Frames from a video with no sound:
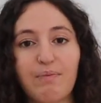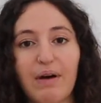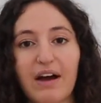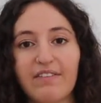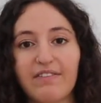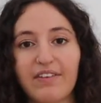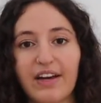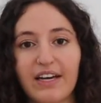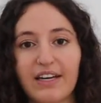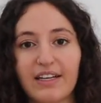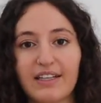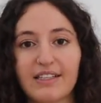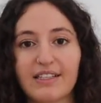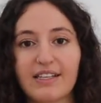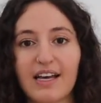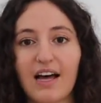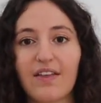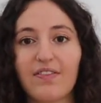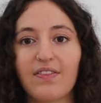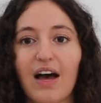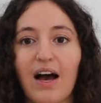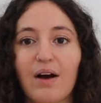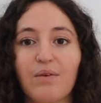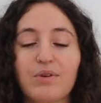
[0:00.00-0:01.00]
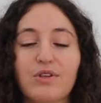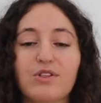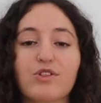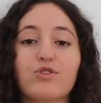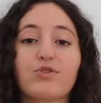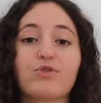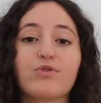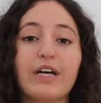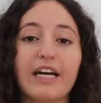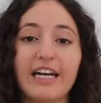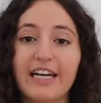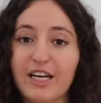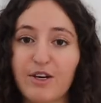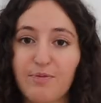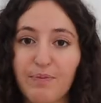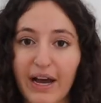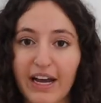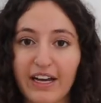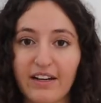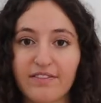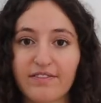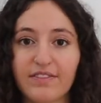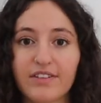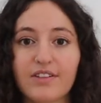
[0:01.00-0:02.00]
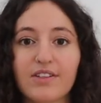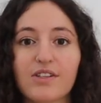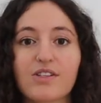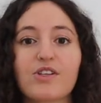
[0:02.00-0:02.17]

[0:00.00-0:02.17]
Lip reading: my veins, and that was really painful.